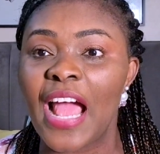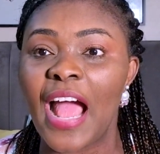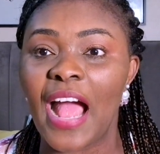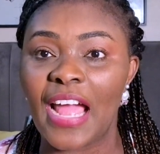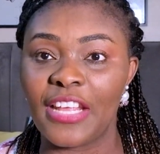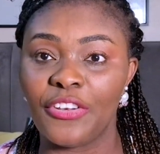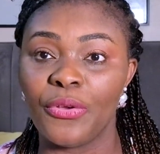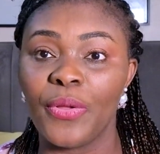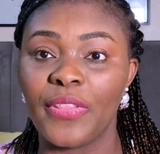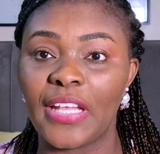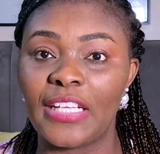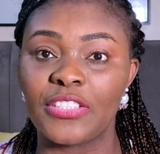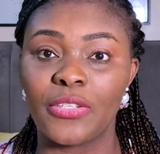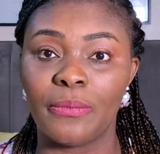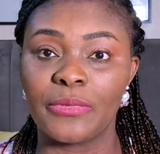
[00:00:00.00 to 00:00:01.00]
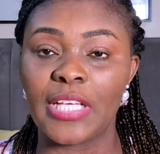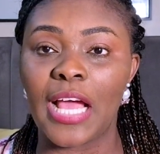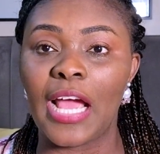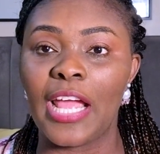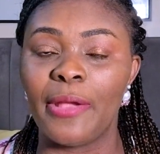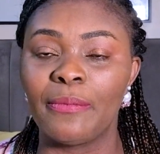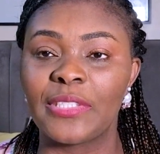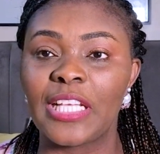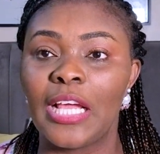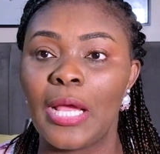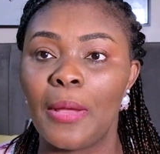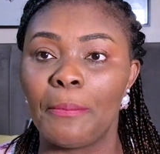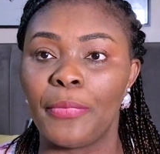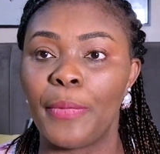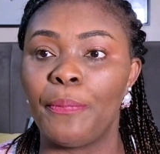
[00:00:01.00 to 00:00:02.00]
I know that sometimes
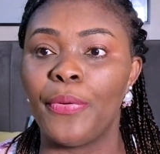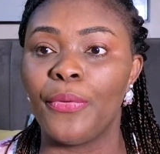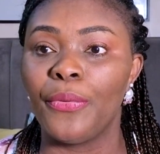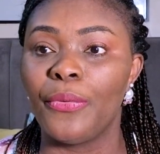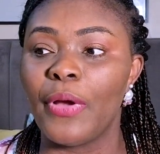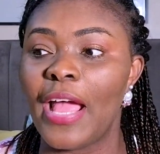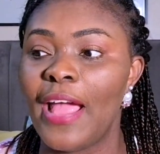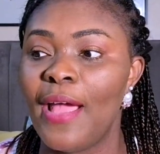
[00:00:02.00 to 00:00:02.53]
people